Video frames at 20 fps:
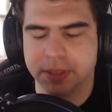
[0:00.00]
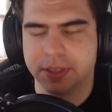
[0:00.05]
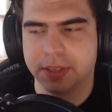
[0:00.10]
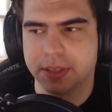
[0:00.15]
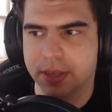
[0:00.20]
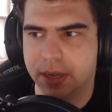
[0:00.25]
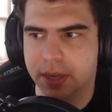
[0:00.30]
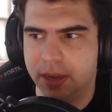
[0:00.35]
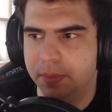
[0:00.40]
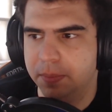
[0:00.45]

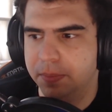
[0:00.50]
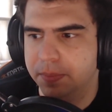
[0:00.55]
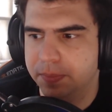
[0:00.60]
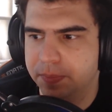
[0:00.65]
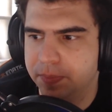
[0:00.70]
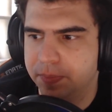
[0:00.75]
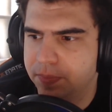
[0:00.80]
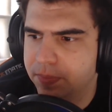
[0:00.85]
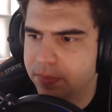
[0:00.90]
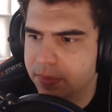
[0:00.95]
as
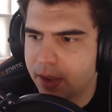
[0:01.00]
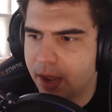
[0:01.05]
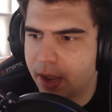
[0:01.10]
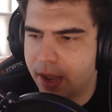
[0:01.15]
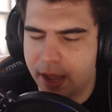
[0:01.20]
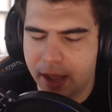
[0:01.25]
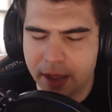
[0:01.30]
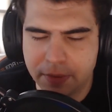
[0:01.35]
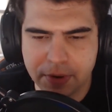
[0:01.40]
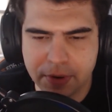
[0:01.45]

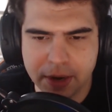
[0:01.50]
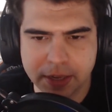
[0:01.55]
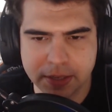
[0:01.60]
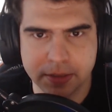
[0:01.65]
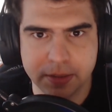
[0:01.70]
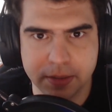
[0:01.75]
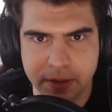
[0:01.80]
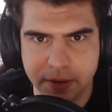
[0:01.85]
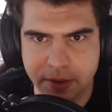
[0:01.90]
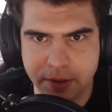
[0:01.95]
I feel like
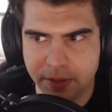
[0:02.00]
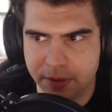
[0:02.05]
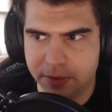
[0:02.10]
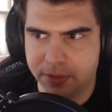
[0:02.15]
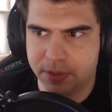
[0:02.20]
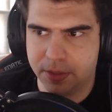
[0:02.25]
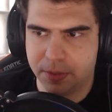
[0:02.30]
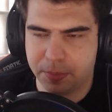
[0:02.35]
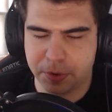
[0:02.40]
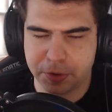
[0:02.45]

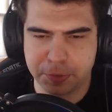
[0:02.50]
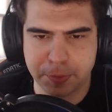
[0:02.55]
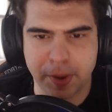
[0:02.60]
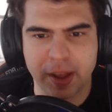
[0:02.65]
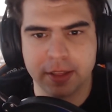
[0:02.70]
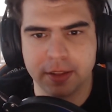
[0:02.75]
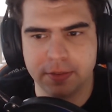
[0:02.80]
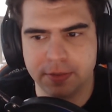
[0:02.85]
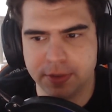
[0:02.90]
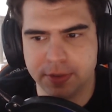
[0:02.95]
the
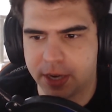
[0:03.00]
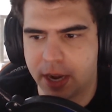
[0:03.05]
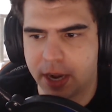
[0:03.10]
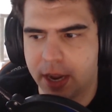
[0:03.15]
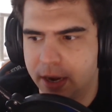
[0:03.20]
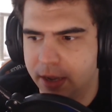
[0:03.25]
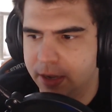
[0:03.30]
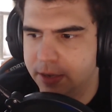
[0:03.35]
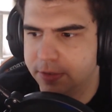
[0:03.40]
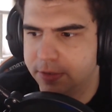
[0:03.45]
perspective on
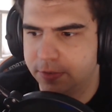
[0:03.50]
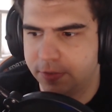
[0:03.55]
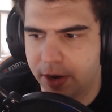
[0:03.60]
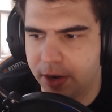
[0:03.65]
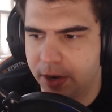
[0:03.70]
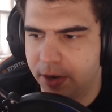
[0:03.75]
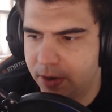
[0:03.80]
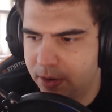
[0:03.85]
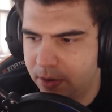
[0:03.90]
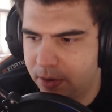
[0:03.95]
scaling is
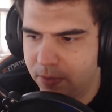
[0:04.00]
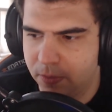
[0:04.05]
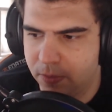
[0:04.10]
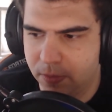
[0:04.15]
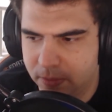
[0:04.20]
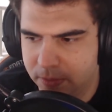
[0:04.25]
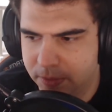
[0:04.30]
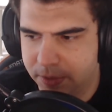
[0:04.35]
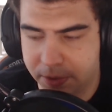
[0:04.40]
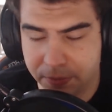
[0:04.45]
very
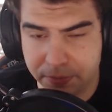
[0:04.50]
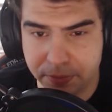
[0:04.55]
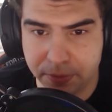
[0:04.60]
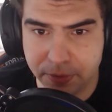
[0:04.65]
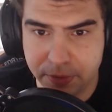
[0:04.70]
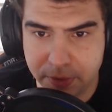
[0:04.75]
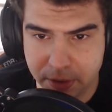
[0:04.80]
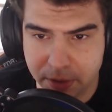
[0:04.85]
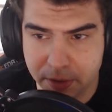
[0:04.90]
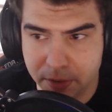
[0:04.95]

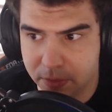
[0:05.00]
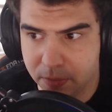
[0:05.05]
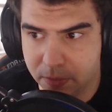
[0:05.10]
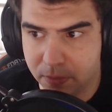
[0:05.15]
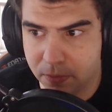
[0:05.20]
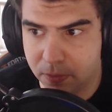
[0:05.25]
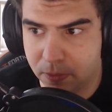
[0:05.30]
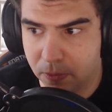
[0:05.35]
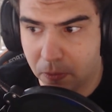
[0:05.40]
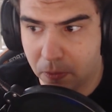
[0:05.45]
different and
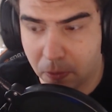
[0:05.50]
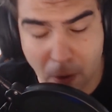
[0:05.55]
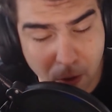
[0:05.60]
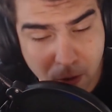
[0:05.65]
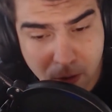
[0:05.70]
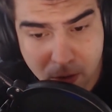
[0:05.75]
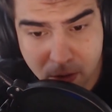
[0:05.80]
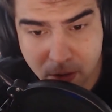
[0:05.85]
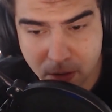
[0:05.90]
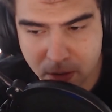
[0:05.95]

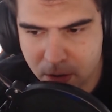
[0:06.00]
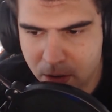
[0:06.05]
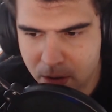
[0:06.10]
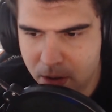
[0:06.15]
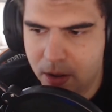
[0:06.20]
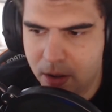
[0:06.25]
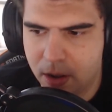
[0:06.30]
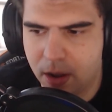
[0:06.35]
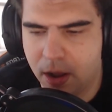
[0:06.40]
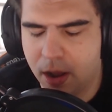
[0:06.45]
wrong
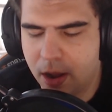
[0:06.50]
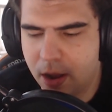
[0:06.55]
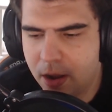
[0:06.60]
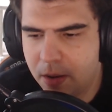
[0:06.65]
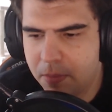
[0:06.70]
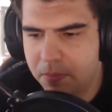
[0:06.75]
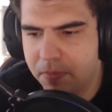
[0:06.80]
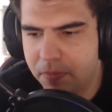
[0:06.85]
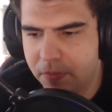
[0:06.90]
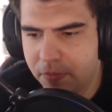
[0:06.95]

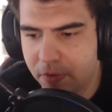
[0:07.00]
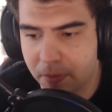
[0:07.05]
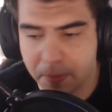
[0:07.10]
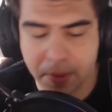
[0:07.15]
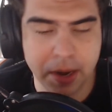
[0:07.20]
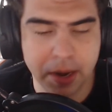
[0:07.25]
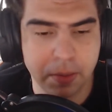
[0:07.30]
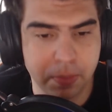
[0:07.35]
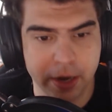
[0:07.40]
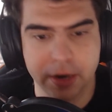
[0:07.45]
for
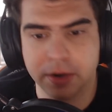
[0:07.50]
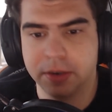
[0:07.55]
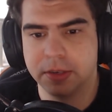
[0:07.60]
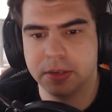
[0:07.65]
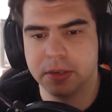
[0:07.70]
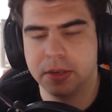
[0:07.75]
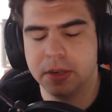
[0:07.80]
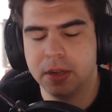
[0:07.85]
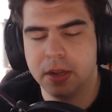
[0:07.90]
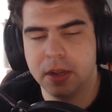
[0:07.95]
many
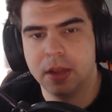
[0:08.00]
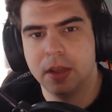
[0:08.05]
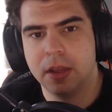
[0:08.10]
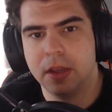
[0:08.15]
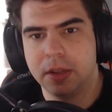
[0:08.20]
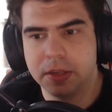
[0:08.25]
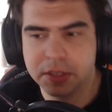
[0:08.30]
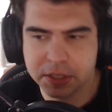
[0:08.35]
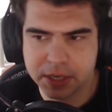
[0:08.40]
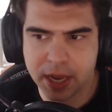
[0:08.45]
players.
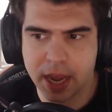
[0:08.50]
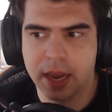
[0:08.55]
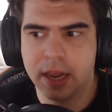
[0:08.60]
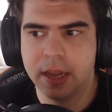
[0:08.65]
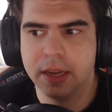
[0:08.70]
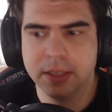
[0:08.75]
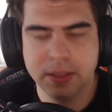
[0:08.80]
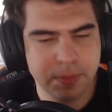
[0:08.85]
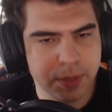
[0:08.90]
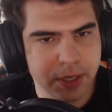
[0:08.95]

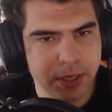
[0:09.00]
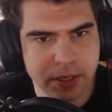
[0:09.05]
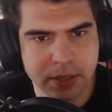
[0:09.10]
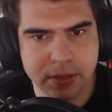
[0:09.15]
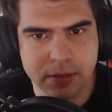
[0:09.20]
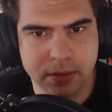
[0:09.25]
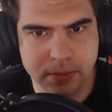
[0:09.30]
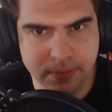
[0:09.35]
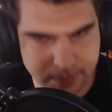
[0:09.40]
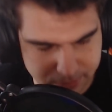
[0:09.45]
Scaling is
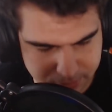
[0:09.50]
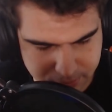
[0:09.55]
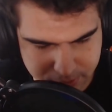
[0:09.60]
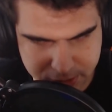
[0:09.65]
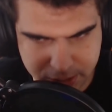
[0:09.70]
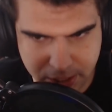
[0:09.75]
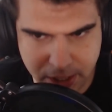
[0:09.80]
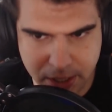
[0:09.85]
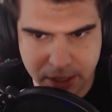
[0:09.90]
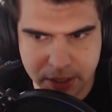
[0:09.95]
being
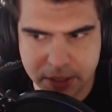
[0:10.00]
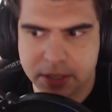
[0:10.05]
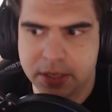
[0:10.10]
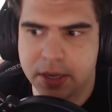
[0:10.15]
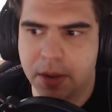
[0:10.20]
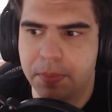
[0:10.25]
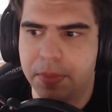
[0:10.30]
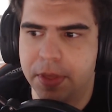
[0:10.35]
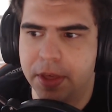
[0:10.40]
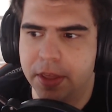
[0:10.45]
seen as
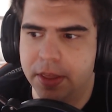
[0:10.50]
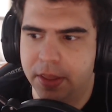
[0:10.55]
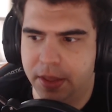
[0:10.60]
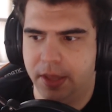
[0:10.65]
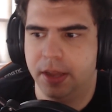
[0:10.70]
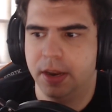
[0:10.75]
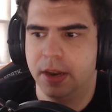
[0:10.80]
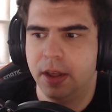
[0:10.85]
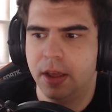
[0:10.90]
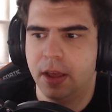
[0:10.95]
something
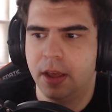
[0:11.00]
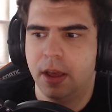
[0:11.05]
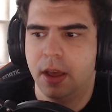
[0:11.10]
that